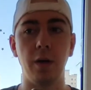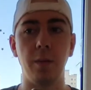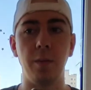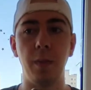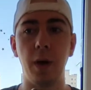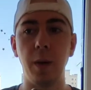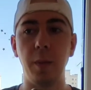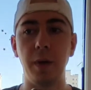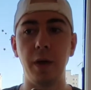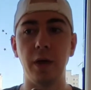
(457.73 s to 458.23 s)

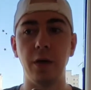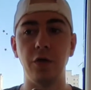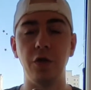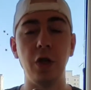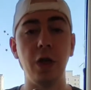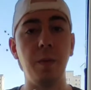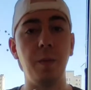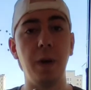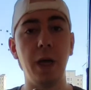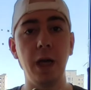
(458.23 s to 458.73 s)
maybe a
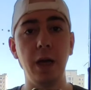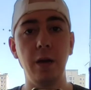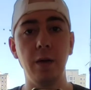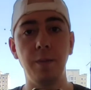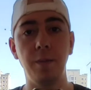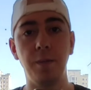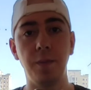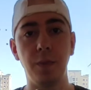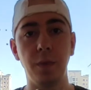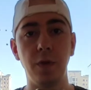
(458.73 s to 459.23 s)
GP,
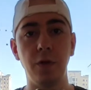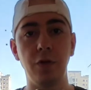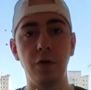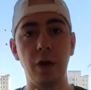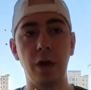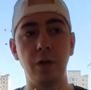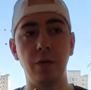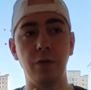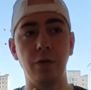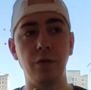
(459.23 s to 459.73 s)

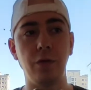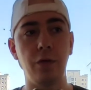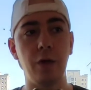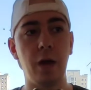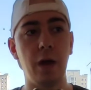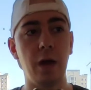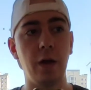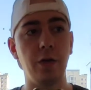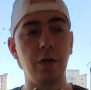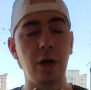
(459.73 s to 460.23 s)

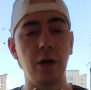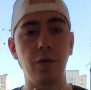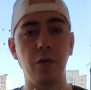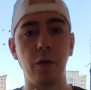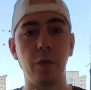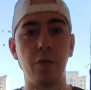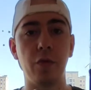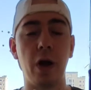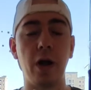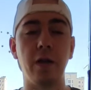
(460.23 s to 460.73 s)
general
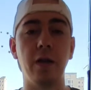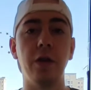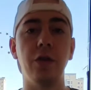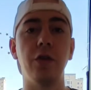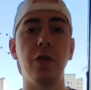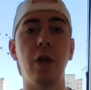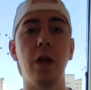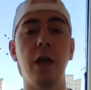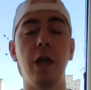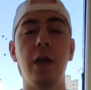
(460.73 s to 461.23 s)

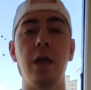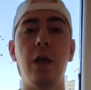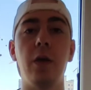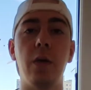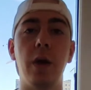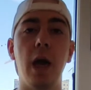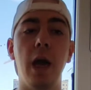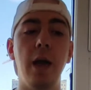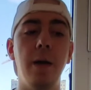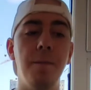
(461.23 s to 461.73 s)
practitioner in the
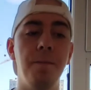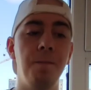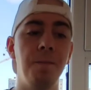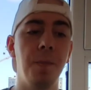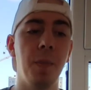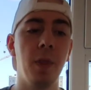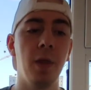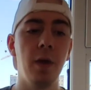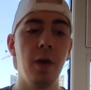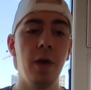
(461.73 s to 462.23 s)
UK,
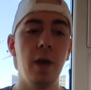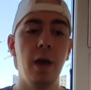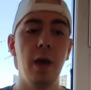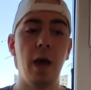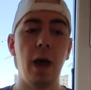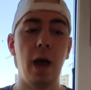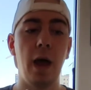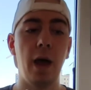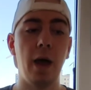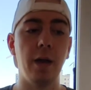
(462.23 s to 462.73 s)

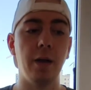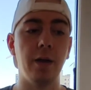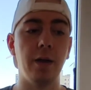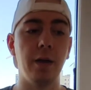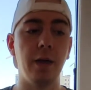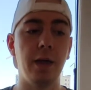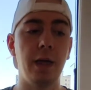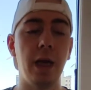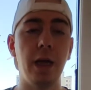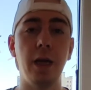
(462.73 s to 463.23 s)

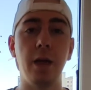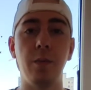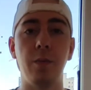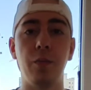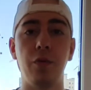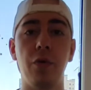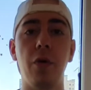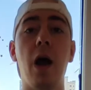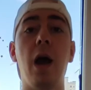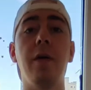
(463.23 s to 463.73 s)
and get it
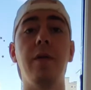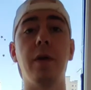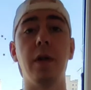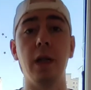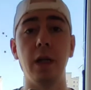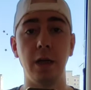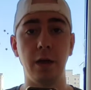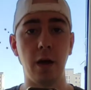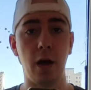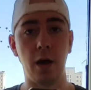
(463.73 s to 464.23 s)

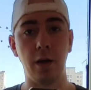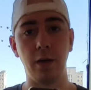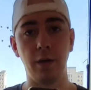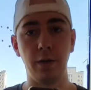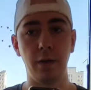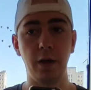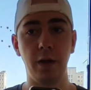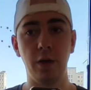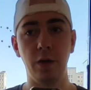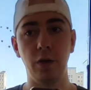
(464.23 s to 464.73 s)
privately done.
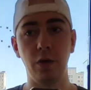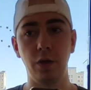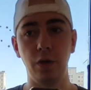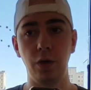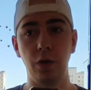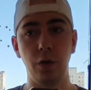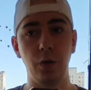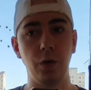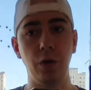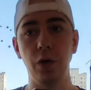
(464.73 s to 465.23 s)

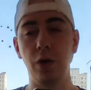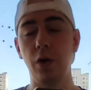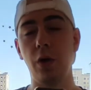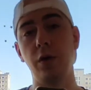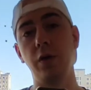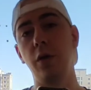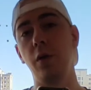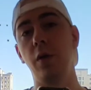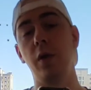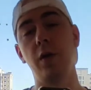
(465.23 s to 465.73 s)
You could not
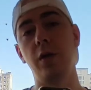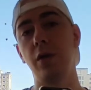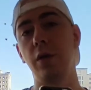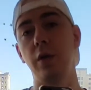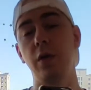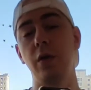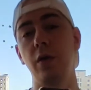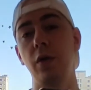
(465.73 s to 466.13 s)
do this